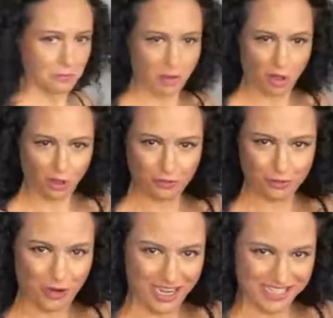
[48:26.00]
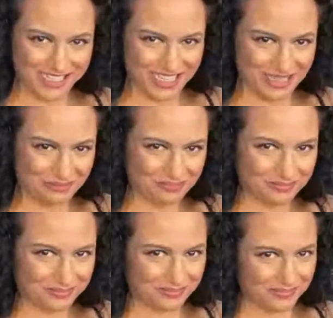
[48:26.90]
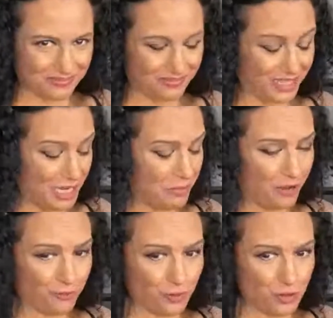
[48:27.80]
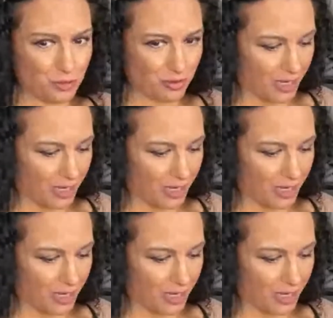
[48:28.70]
I pulverized it in my food